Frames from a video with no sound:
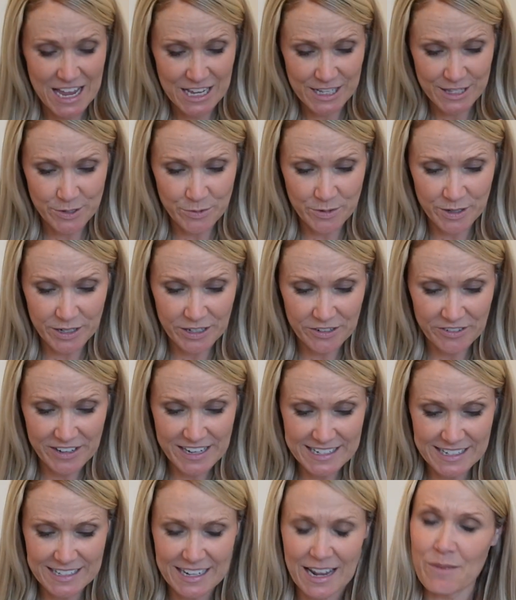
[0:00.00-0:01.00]
So we're going to
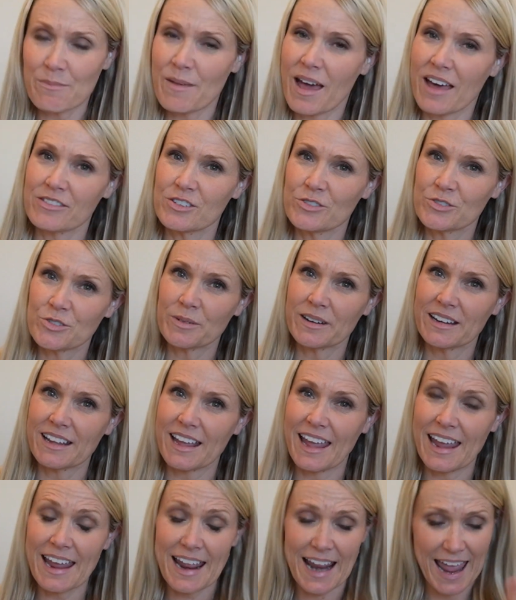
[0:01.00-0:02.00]
read today Matthew
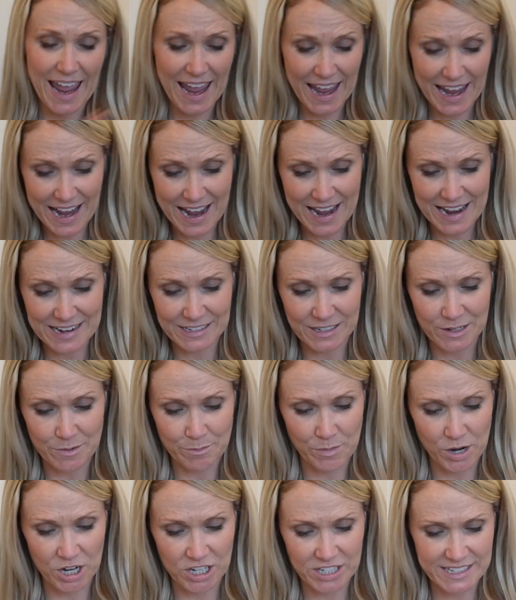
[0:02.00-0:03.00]
twenty-eight and
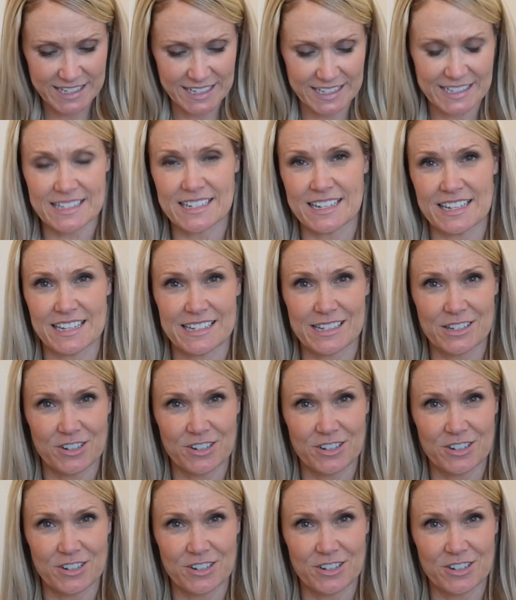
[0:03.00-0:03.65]
Mark sixteen.